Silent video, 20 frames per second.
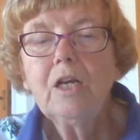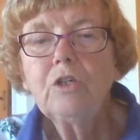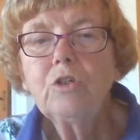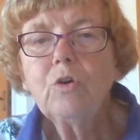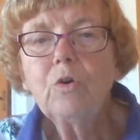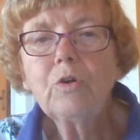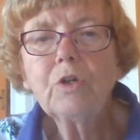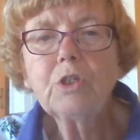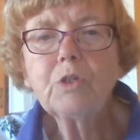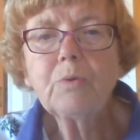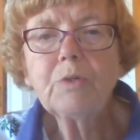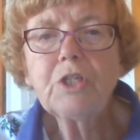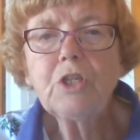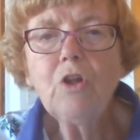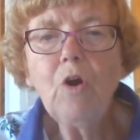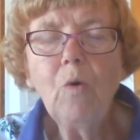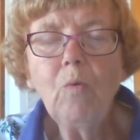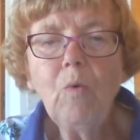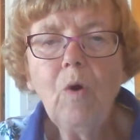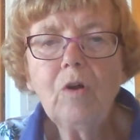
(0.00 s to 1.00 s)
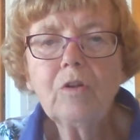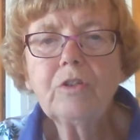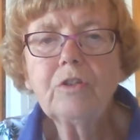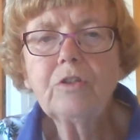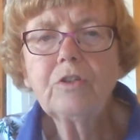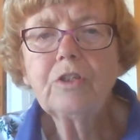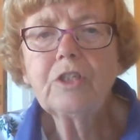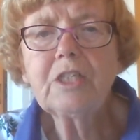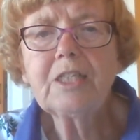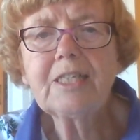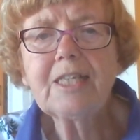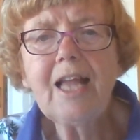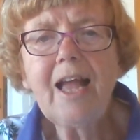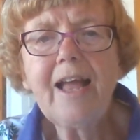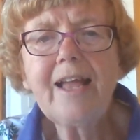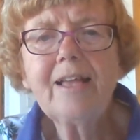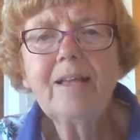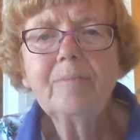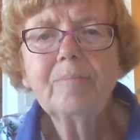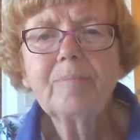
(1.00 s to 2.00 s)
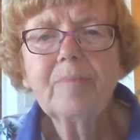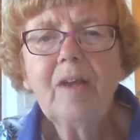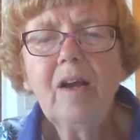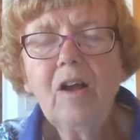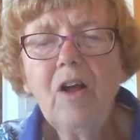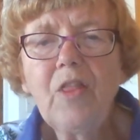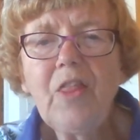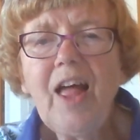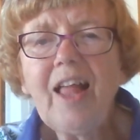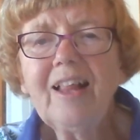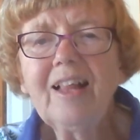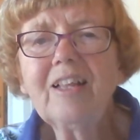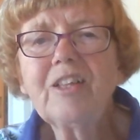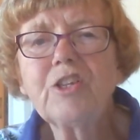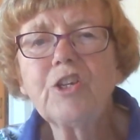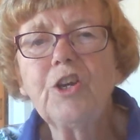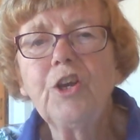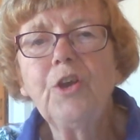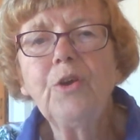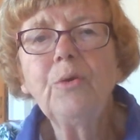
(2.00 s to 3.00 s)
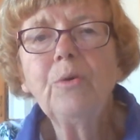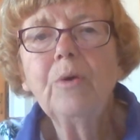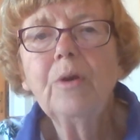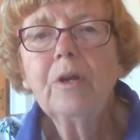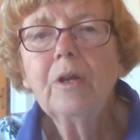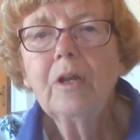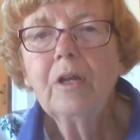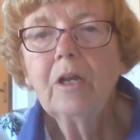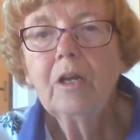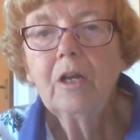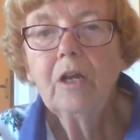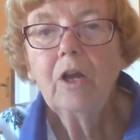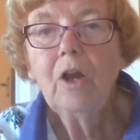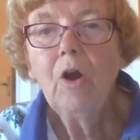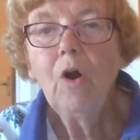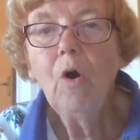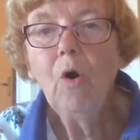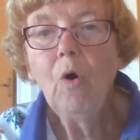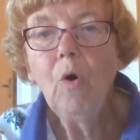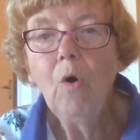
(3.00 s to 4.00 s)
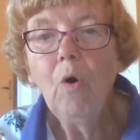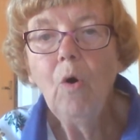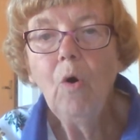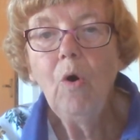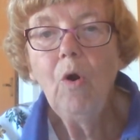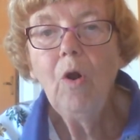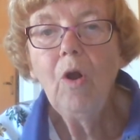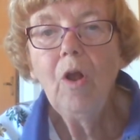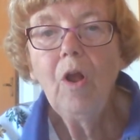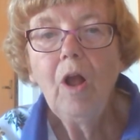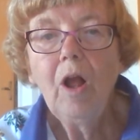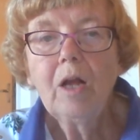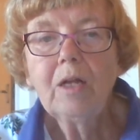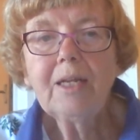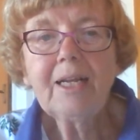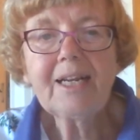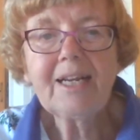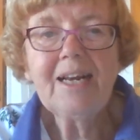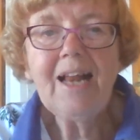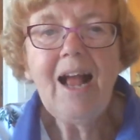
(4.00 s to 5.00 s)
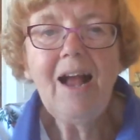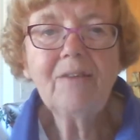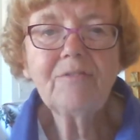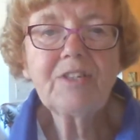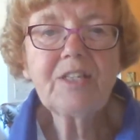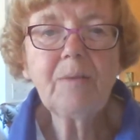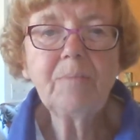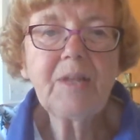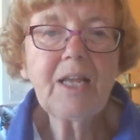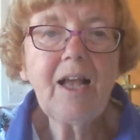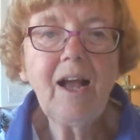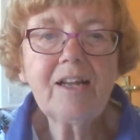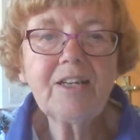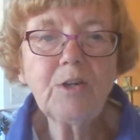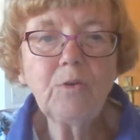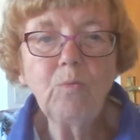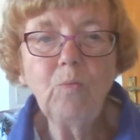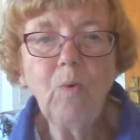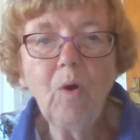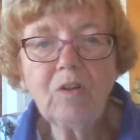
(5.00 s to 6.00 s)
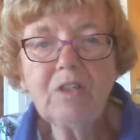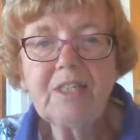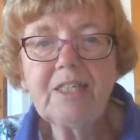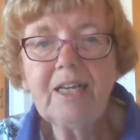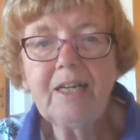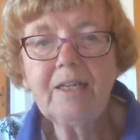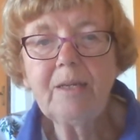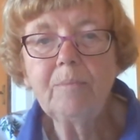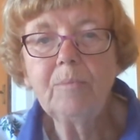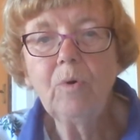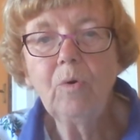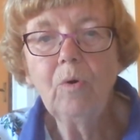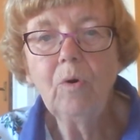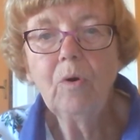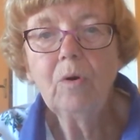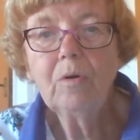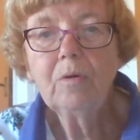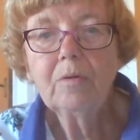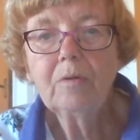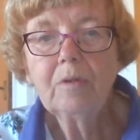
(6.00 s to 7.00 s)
Dorcas was not one to say, "Oh, that'll do," or "They can have something I don't want anymore."